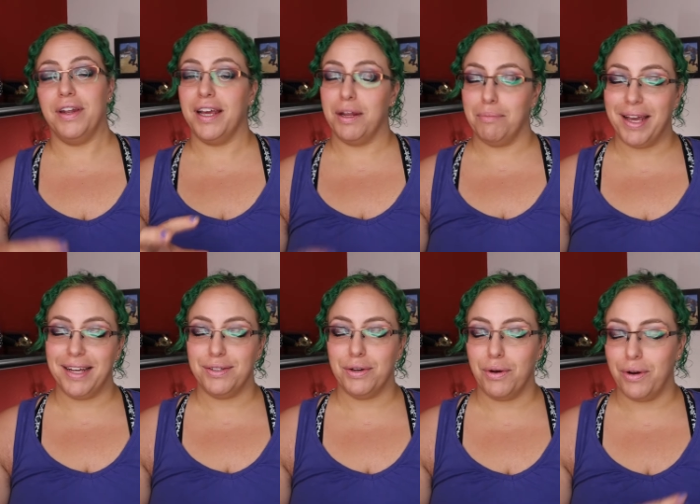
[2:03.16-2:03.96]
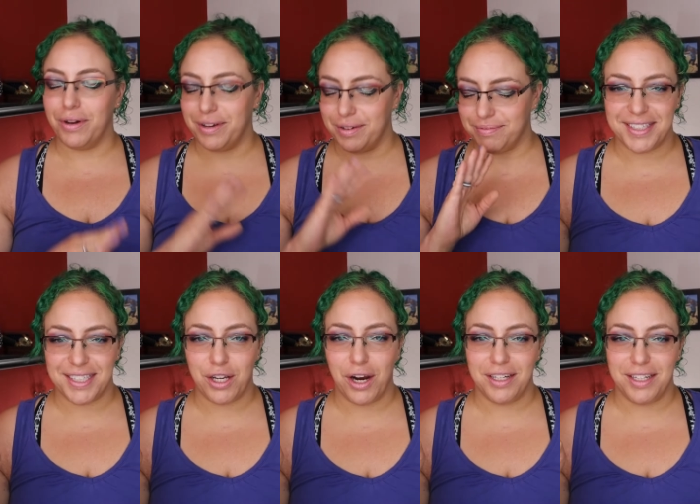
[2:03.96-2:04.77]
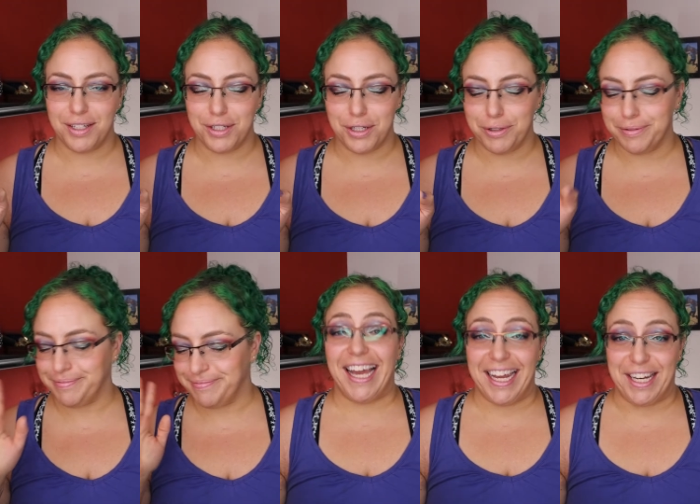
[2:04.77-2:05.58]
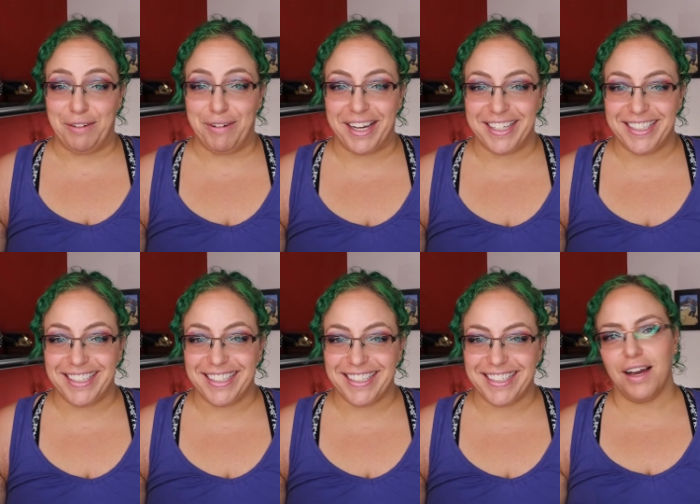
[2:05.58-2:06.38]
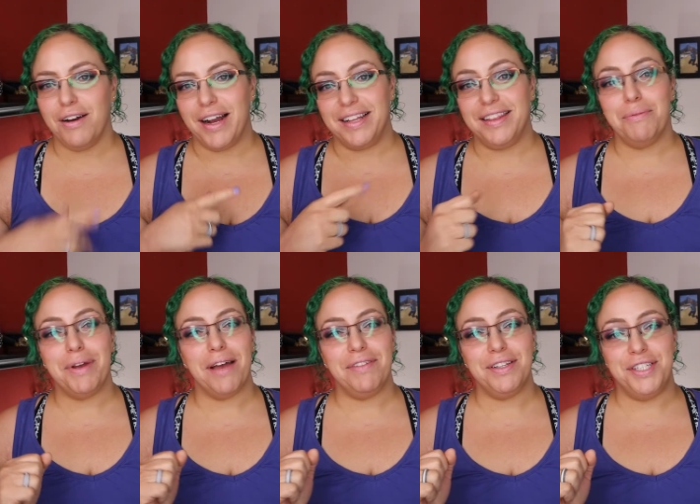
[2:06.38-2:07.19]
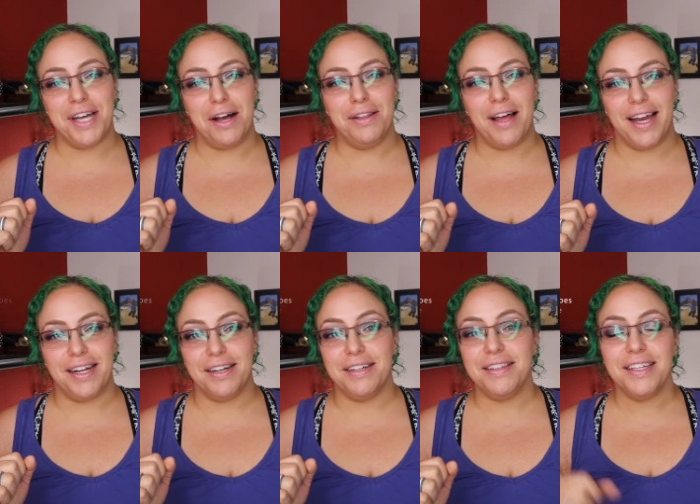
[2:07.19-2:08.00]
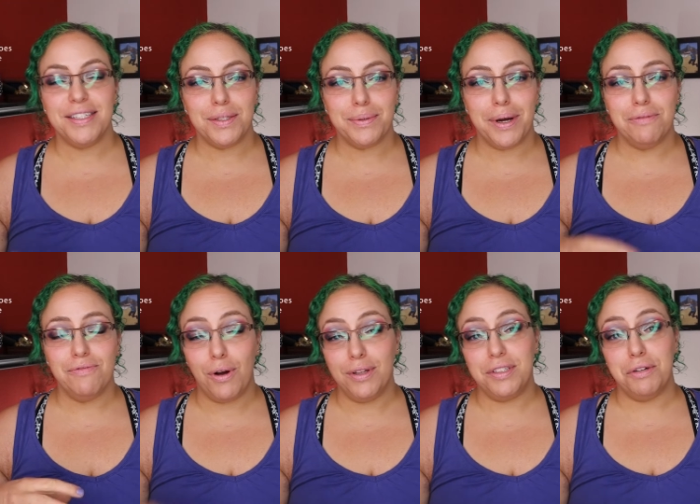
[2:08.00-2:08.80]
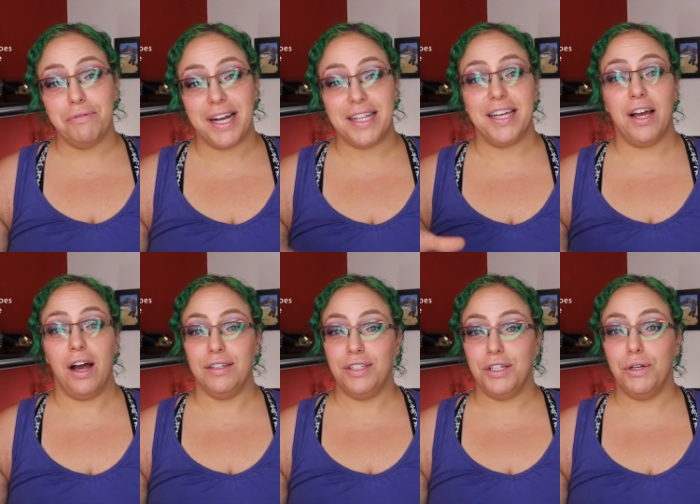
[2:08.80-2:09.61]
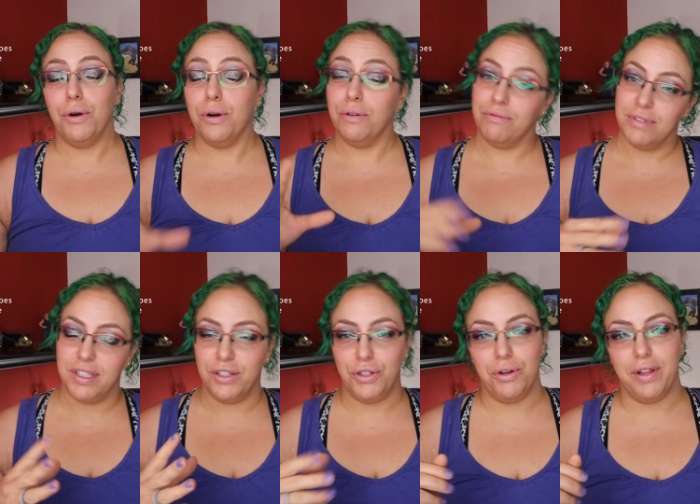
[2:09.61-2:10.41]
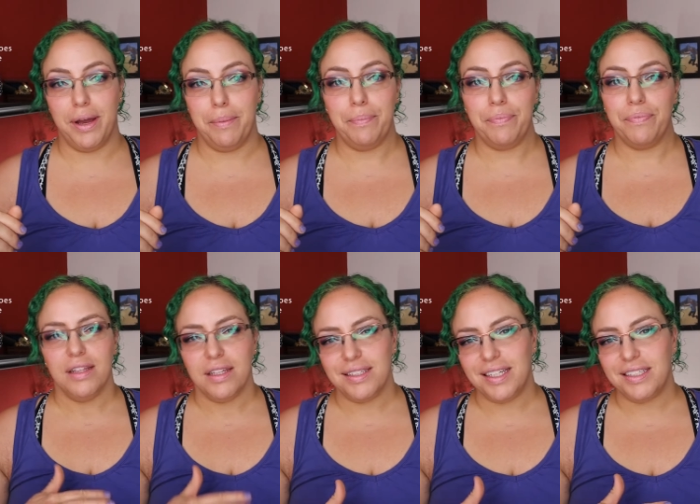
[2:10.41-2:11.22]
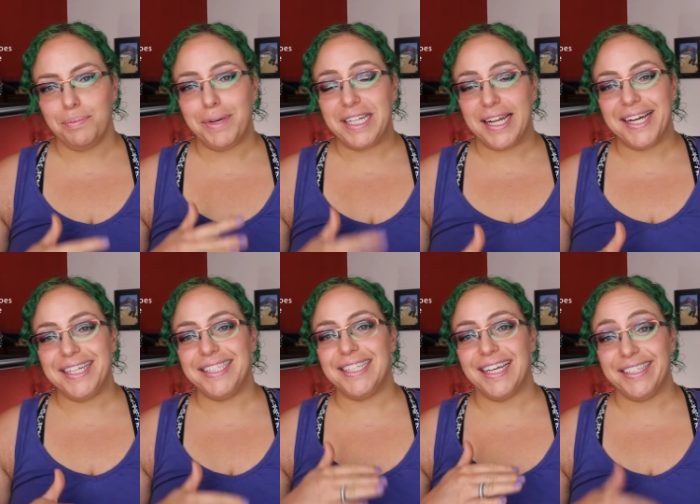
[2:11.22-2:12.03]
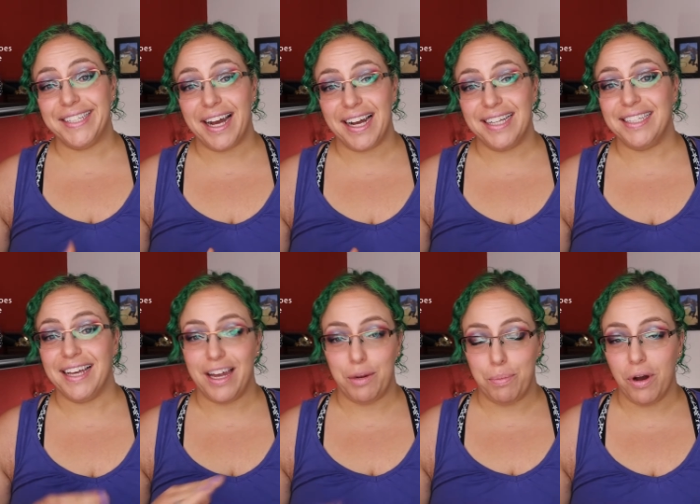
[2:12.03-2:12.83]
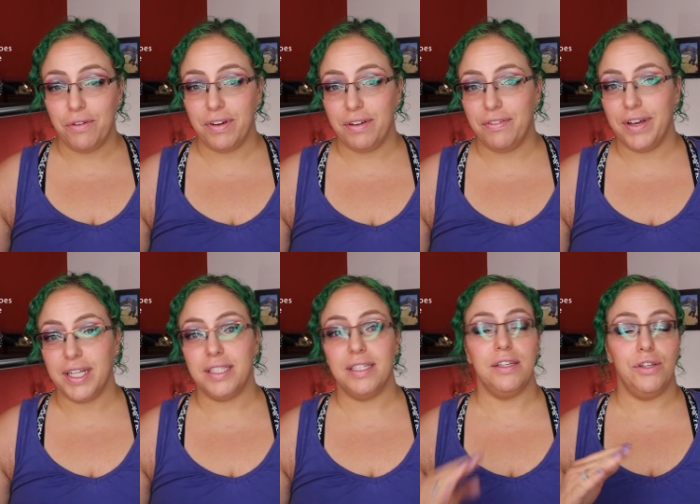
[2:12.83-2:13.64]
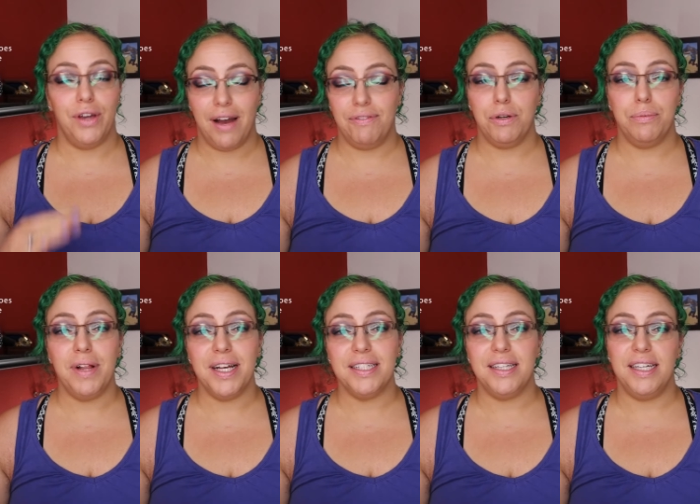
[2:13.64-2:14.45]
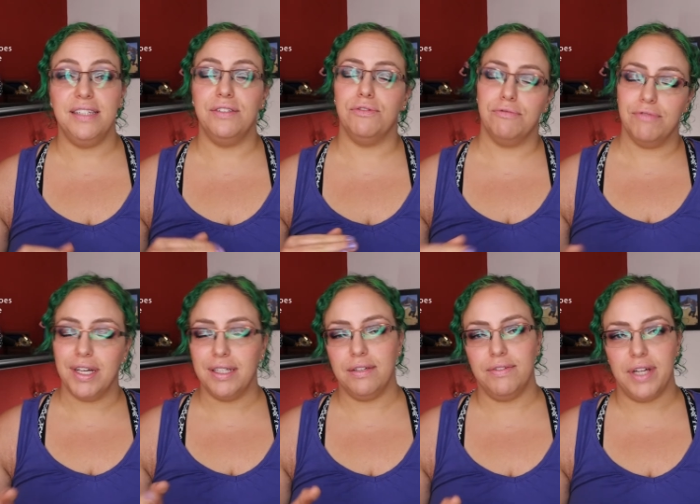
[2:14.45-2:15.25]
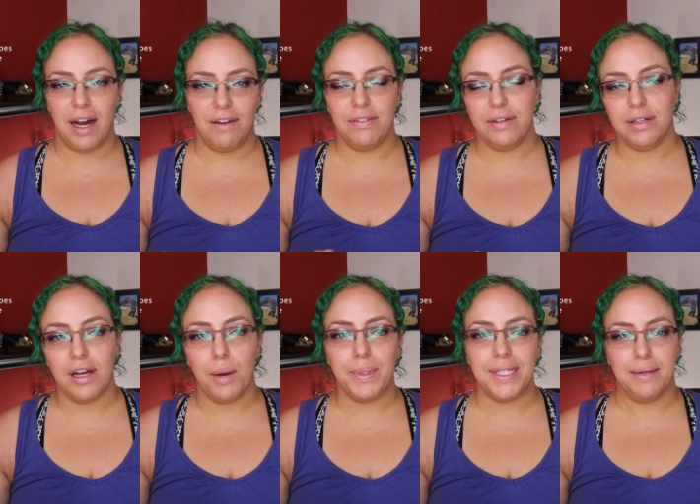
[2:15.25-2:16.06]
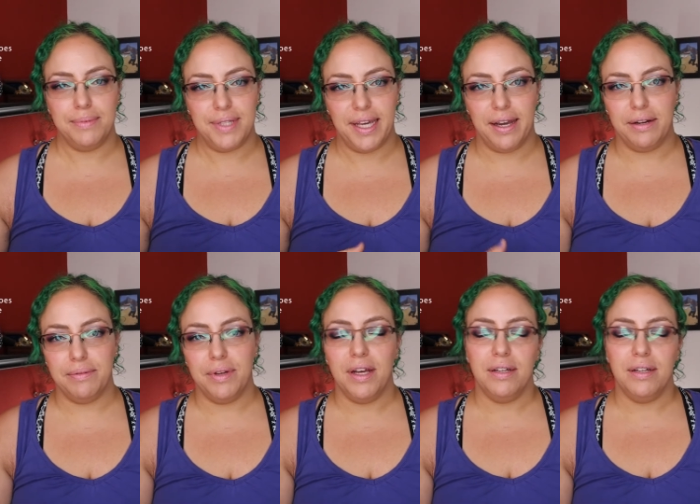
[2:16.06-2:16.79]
and I can make it talk. Scar tissue. Anyways. All right, then we have the gel liner. This is what rolls directly onto your residual limb. This needs to be nice and tight and a perfect fit. You have to replace these relatively often, a couple times a year,